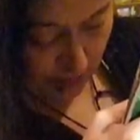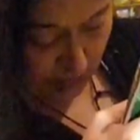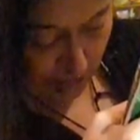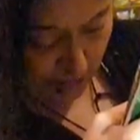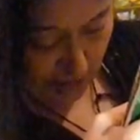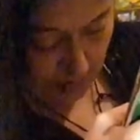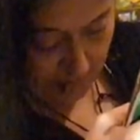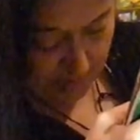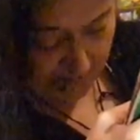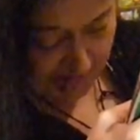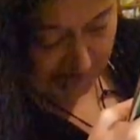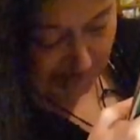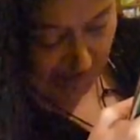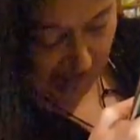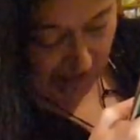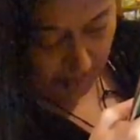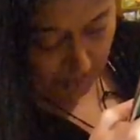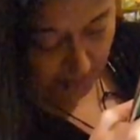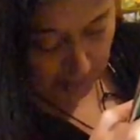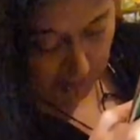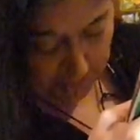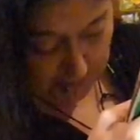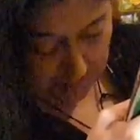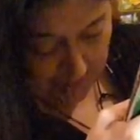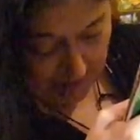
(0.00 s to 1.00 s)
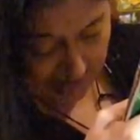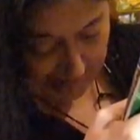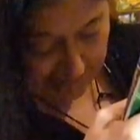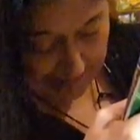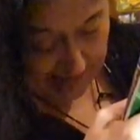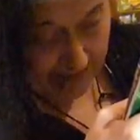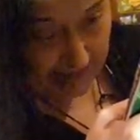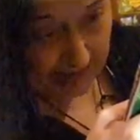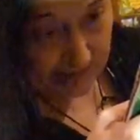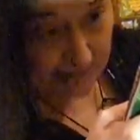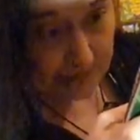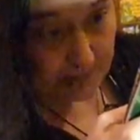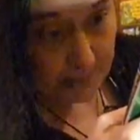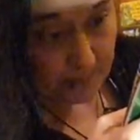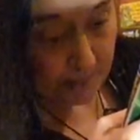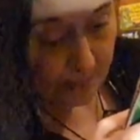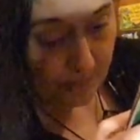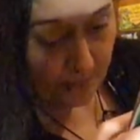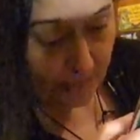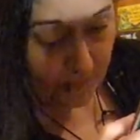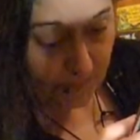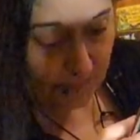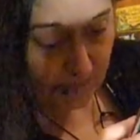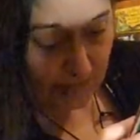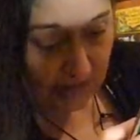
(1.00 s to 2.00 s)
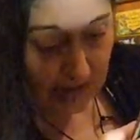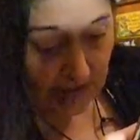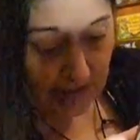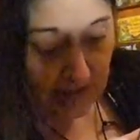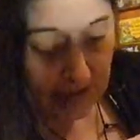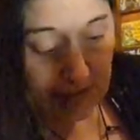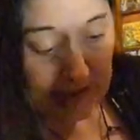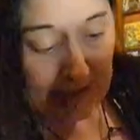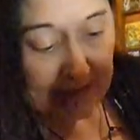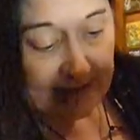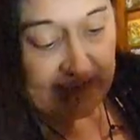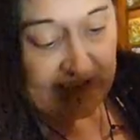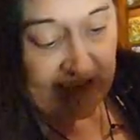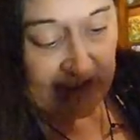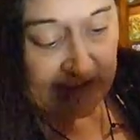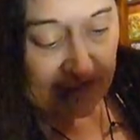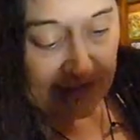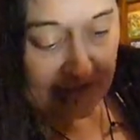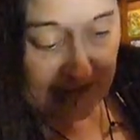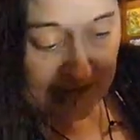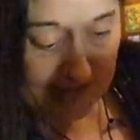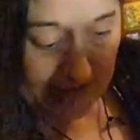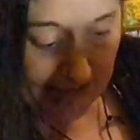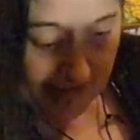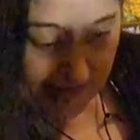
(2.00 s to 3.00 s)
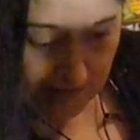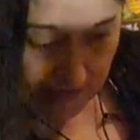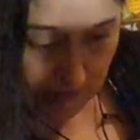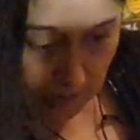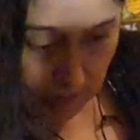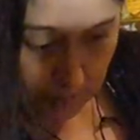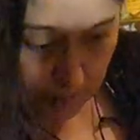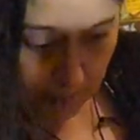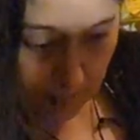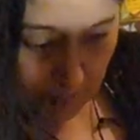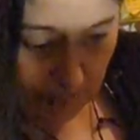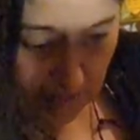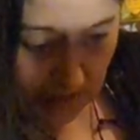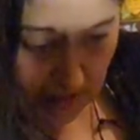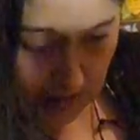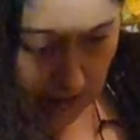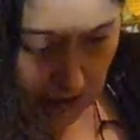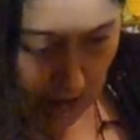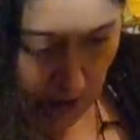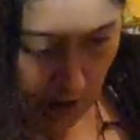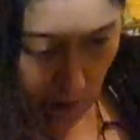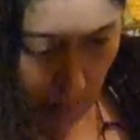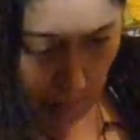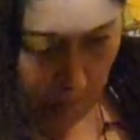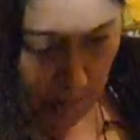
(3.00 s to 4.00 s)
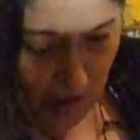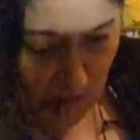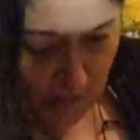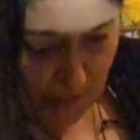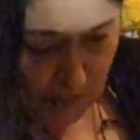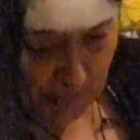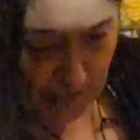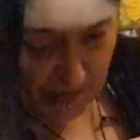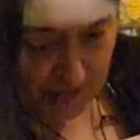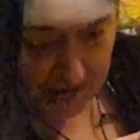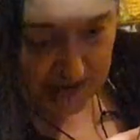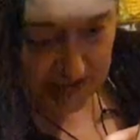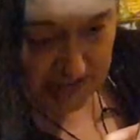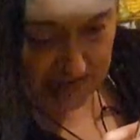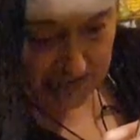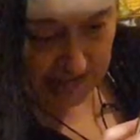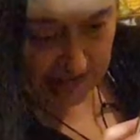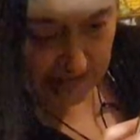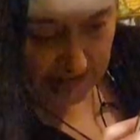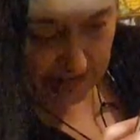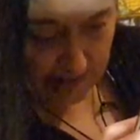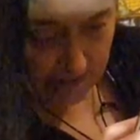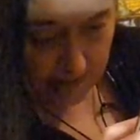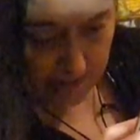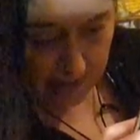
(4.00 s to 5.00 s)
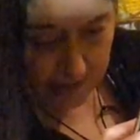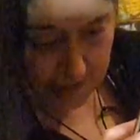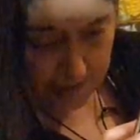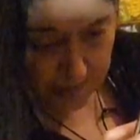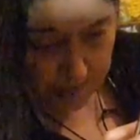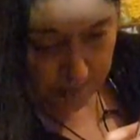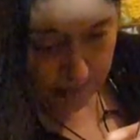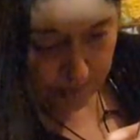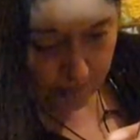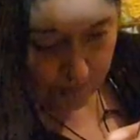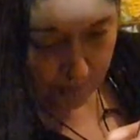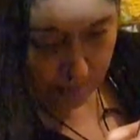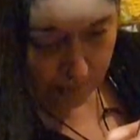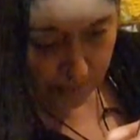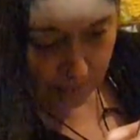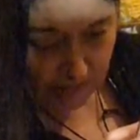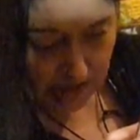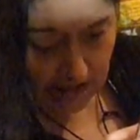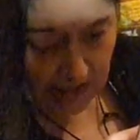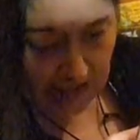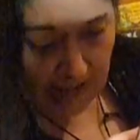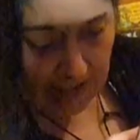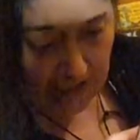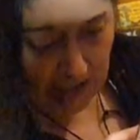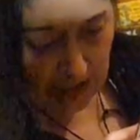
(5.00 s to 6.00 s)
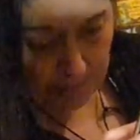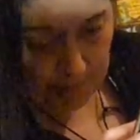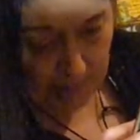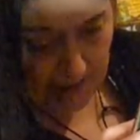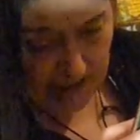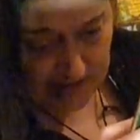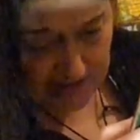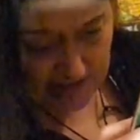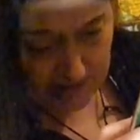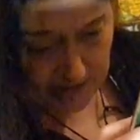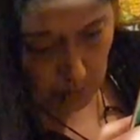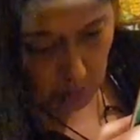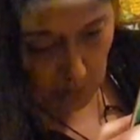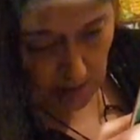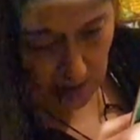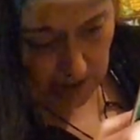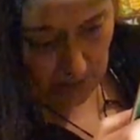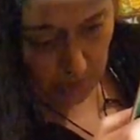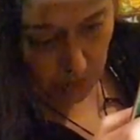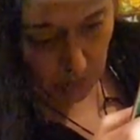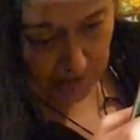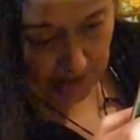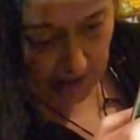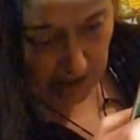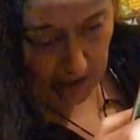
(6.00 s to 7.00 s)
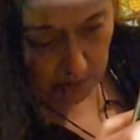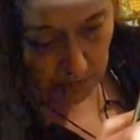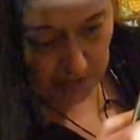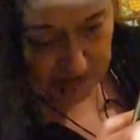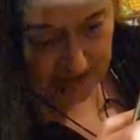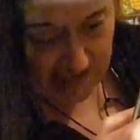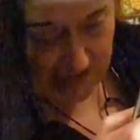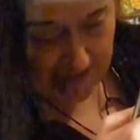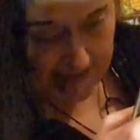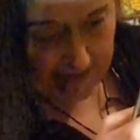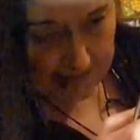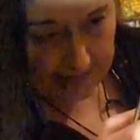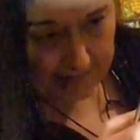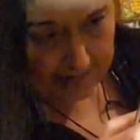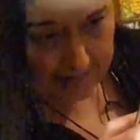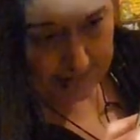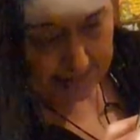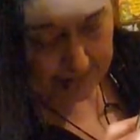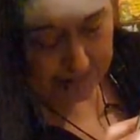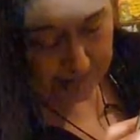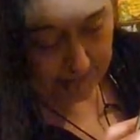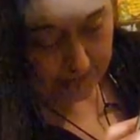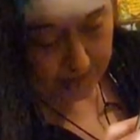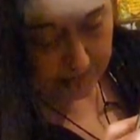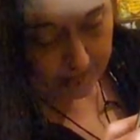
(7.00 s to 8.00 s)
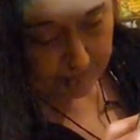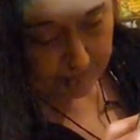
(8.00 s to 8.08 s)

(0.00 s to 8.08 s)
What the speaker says: "She'll be safe with my dad," I said to Cecil, both of us in tears. It passed away when I was 8.